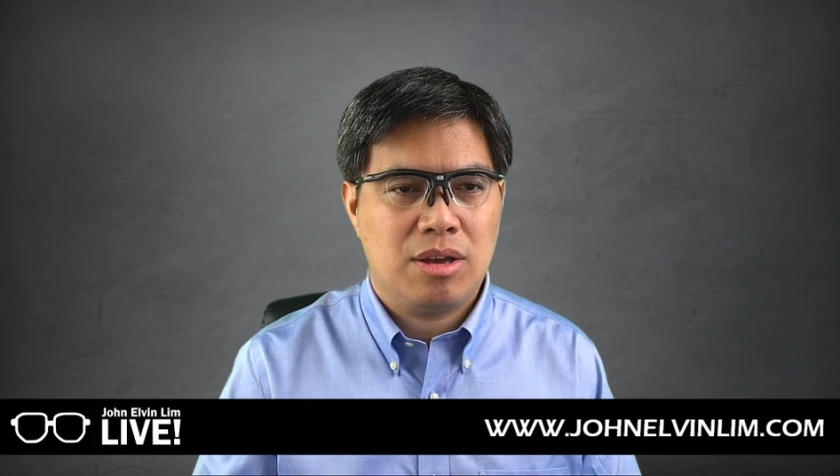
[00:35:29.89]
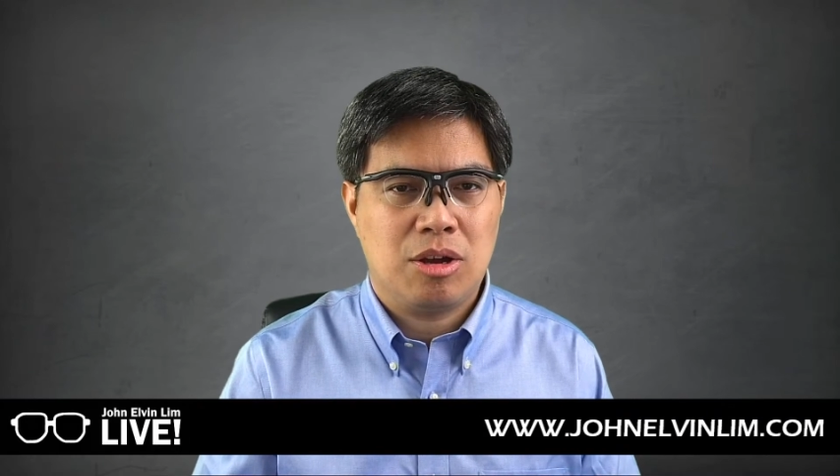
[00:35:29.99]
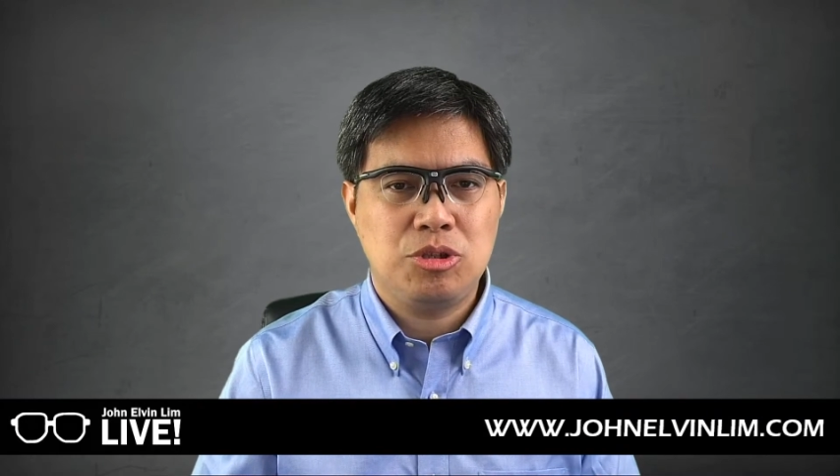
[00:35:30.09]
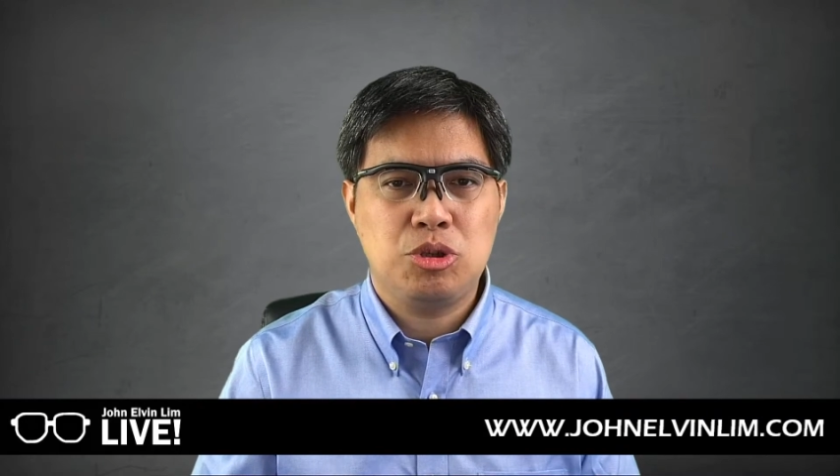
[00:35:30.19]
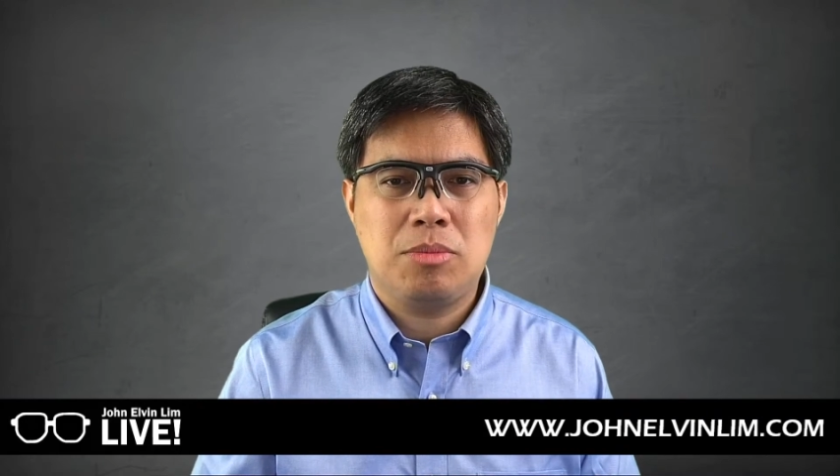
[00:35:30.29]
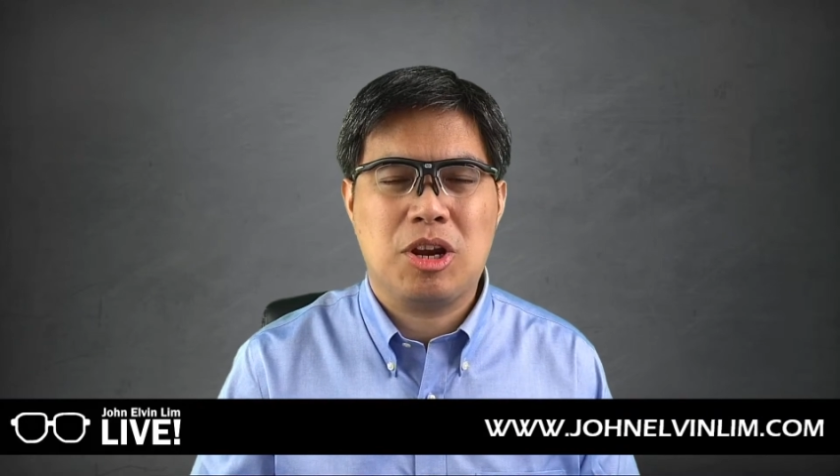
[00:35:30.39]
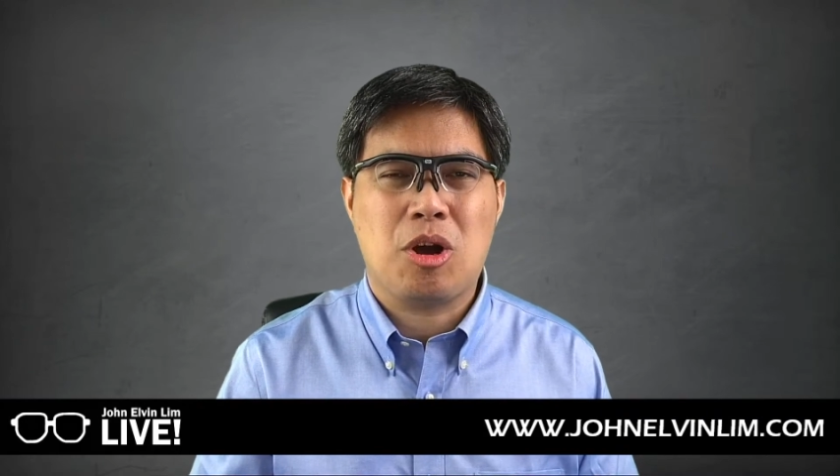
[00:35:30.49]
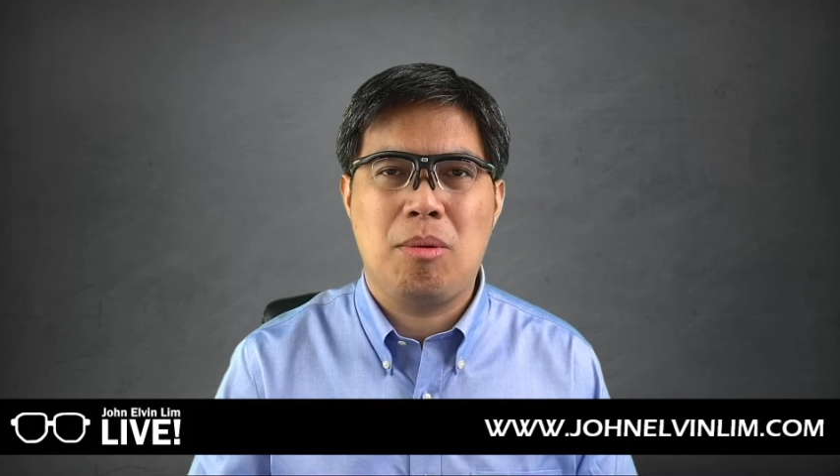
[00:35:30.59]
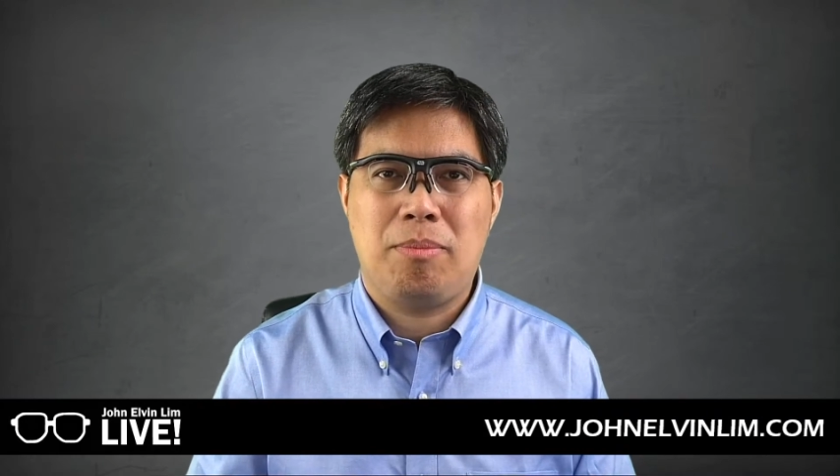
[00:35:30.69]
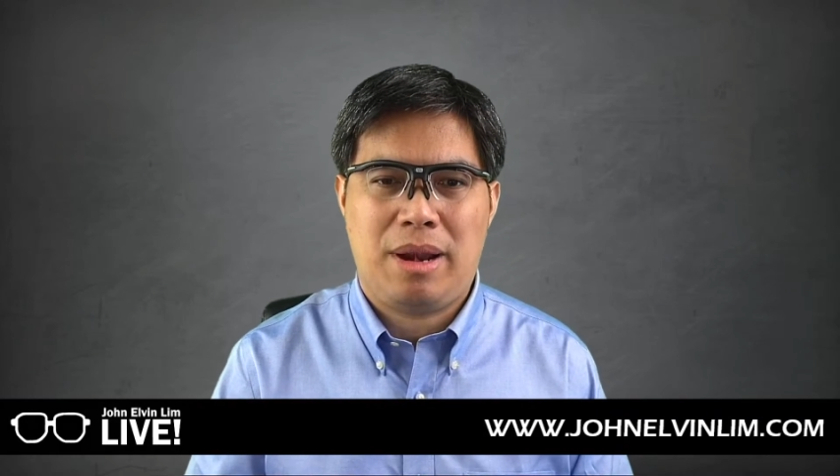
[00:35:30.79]
consumer
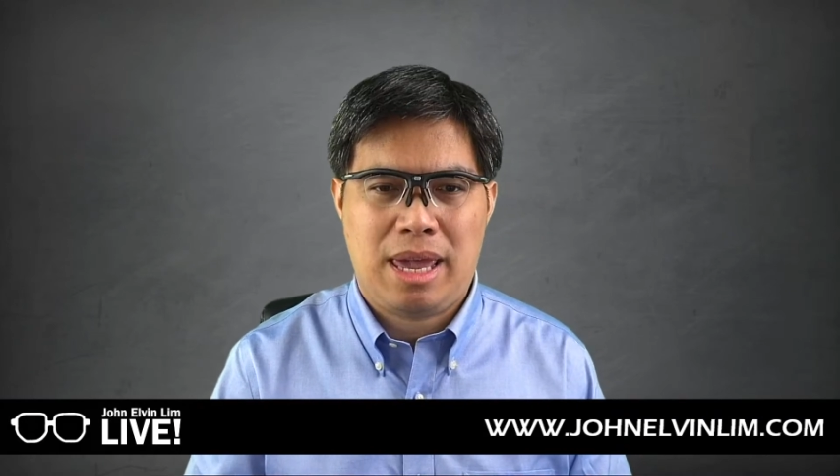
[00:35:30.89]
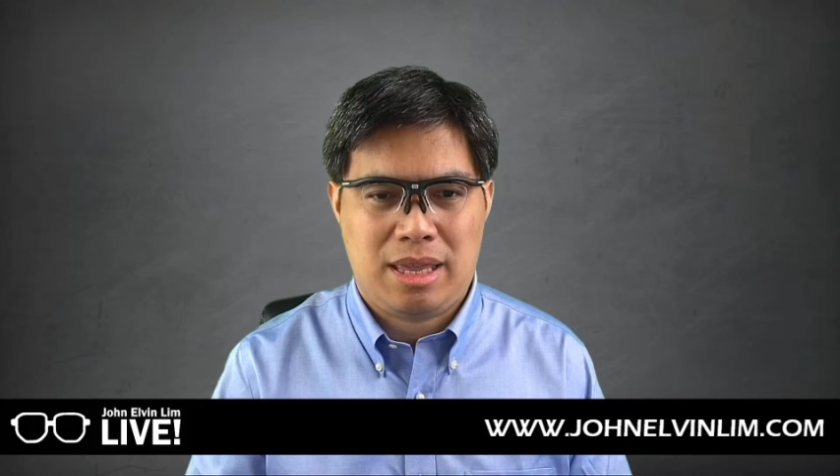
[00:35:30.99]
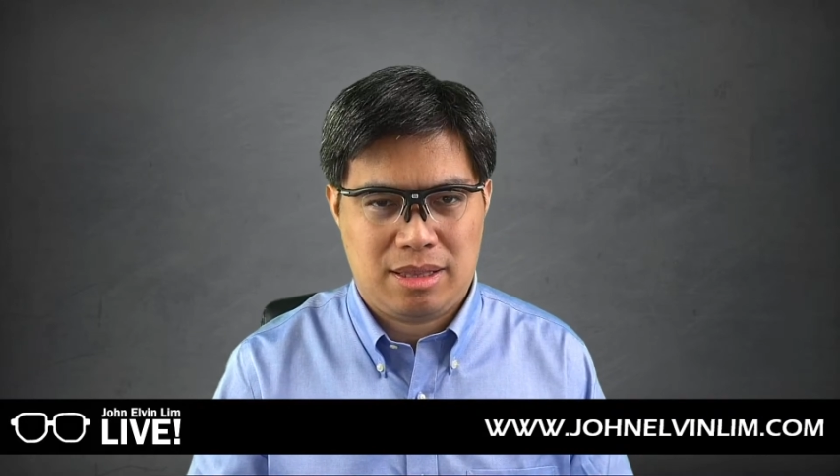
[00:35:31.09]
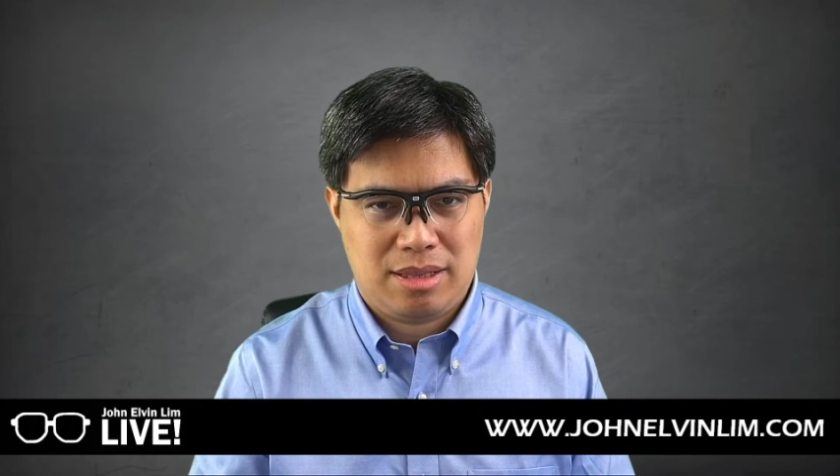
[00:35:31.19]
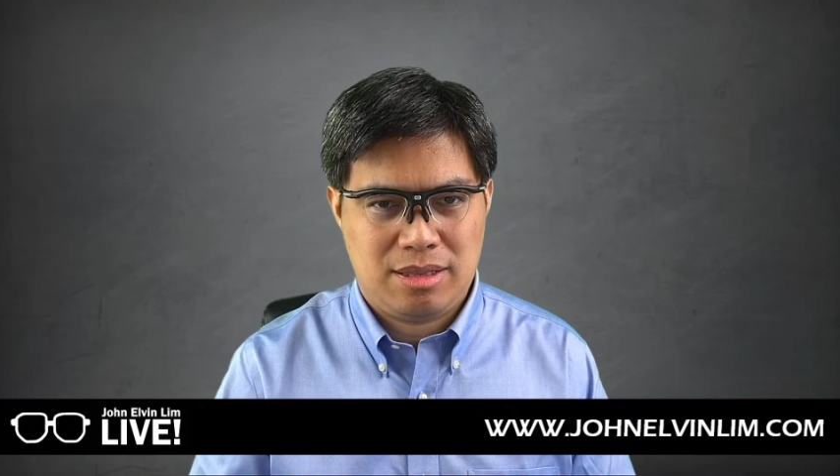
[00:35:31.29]
complaint.